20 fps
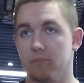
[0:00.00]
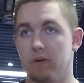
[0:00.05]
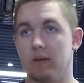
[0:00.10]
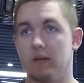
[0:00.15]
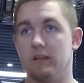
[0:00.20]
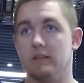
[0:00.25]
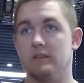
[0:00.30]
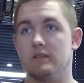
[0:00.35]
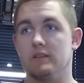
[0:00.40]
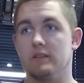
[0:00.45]

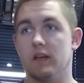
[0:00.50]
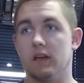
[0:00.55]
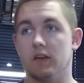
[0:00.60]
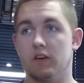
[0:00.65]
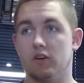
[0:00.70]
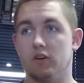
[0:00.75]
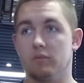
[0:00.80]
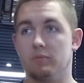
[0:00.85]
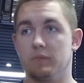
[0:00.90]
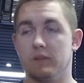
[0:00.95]
but I
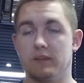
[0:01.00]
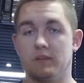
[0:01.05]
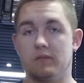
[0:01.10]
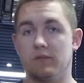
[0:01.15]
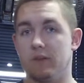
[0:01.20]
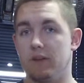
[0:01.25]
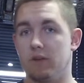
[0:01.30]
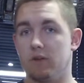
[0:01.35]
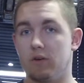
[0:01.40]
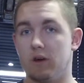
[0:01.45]
hope this
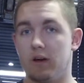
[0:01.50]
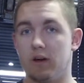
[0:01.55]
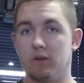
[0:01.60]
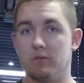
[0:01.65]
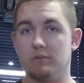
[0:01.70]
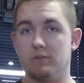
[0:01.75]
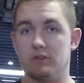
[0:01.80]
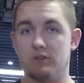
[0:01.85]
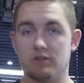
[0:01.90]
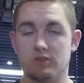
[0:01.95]
video
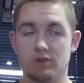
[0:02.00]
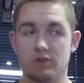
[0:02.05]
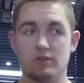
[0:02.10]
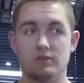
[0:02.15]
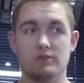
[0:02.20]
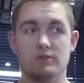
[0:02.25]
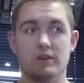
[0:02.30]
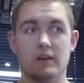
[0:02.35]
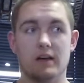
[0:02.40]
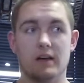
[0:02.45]
helps and
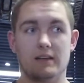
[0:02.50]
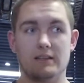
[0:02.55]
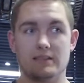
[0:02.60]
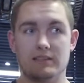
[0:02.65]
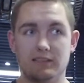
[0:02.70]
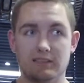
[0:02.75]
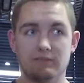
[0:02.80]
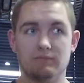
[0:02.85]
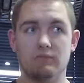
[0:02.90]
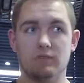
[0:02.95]
shows you guys
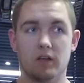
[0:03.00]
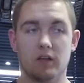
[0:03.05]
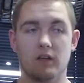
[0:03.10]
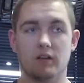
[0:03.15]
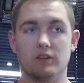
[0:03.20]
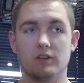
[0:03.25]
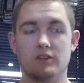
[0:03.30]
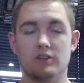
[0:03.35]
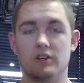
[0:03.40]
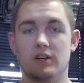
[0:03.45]
a
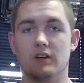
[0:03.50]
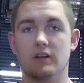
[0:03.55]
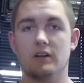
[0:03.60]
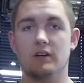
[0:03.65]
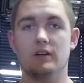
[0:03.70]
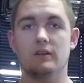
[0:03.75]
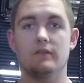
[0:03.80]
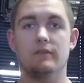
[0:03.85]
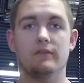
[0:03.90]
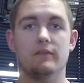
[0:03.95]
good chunk
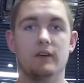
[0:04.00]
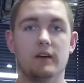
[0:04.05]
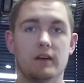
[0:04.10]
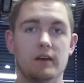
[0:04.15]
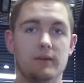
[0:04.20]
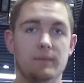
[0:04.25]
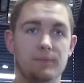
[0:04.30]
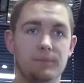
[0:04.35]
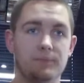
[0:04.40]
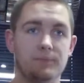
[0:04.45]
of
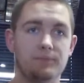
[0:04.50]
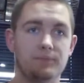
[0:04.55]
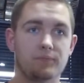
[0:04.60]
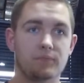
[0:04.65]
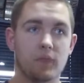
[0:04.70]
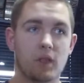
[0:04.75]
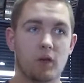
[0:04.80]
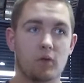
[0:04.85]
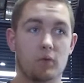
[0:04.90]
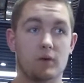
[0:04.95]

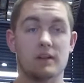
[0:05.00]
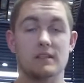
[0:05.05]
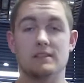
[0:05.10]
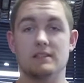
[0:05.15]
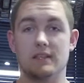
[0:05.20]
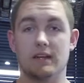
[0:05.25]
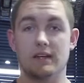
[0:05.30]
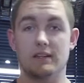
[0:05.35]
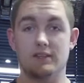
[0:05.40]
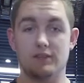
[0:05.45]
what
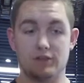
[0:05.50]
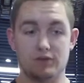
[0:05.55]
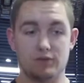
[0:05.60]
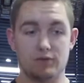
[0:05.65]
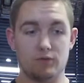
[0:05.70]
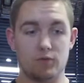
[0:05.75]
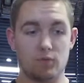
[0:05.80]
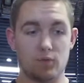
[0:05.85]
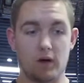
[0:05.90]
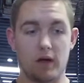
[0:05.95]
it's like
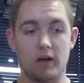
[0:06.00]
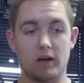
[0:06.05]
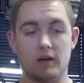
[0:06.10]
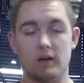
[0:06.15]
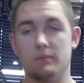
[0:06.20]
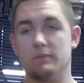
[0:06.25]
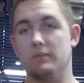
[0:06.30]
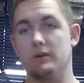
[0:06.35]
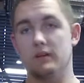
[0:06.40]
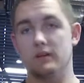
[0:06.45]
to
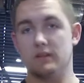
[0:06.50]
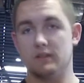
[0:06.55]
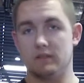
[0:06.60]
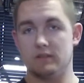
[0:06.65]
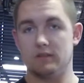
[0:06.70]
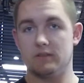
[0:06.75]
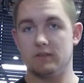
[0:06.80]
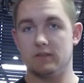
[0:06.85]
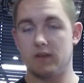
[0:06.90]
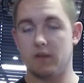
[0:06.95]
wire up
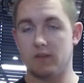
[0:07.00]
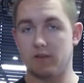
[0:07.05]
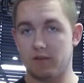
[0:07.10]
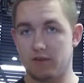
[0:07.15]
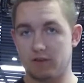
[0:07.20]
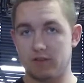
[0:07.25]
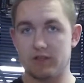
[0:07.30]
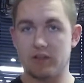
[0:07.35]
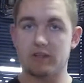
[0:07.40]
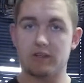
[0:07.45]
a
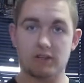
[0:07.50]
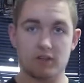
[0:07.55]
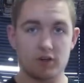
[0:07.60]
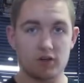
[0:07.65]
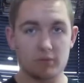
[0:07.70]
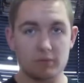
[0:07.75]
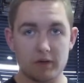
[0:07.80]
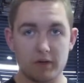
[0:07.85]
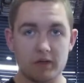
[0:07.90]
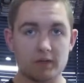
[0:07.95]
3rd-gen
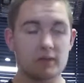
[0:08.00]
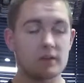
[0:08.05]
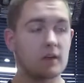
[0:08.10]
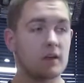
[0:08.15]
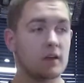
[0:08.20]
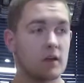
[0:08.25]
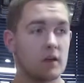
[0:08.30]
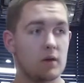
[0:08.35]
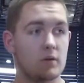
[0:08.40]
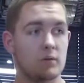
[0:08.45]
Tacoma,
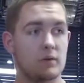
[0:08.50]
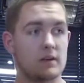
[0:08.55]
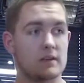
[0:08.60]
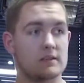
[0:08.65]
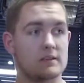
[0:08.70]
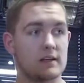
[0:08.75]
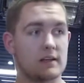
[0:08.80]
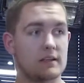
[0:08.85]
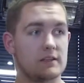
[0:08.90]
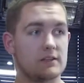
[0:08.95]
what
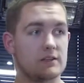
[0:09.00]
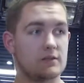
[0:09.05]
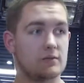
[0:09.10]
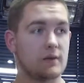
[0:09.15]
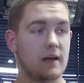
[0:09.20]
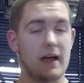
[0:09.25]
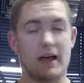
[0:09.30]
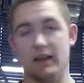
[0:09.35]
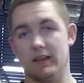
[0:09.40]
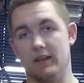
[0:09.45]
it's like
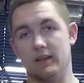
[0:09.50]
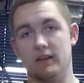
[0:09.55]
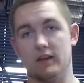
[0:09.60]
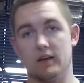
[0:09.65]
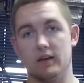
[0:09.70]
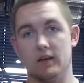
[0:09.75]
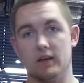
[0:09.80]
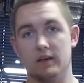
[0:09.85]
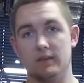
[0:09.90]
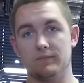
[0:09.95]
to add in
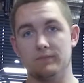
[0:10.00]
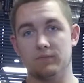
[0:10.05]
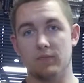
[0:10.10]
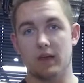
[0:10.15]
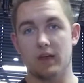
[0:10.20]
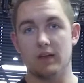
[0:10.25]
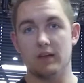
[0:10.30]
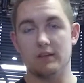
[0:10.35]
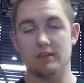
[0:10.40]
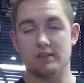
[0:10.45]
a
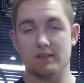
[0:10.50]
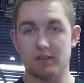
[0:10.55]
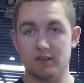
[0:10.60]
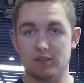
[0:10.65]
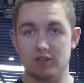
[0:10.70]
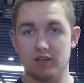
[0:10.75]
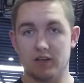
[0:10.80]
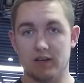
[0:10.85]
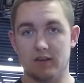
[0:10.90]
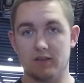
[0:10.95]

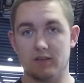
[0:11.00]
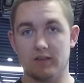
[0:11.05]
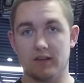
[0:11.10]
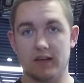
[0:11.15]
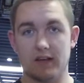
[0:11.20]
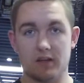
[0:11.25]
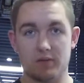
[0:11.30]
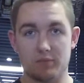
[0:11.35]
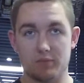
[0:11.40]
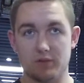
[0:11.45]
6-channel
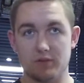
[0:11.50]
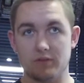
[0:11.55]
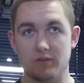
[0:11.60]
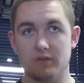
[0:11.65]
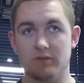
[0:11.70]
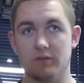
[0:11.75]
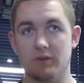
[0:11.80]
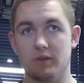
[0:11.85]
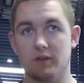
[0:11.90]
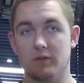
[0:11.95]
line output
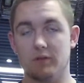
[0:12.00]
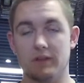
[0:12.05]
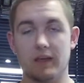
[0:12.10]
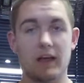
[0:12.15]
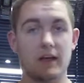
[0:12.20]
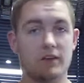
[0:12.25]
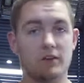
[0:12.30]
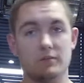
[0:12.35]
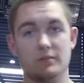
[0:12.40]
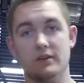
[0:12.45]
converter with
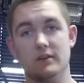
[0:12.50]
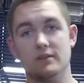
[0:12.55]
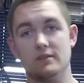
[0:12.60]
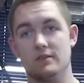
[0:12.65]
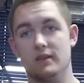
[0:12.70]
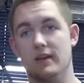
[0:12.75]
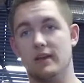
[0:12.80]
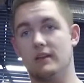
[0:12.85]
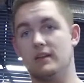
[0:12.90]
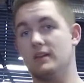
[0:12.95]
AccuBase
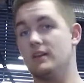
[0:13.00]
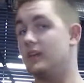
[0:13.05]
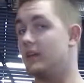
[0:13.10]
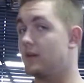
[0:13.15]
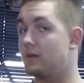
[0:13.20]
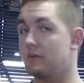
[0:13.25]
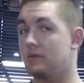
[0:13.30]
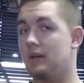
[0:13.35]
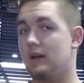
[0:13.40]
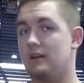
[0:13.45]
and an
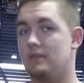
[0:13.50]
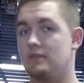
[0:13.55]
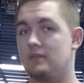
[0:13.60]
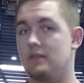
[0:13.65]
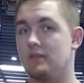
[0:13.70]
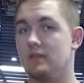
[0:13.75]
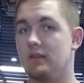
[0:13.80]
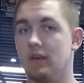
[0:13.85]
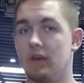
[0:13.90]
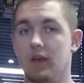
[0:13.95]

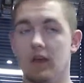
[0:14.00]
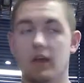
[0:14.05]
equalizer.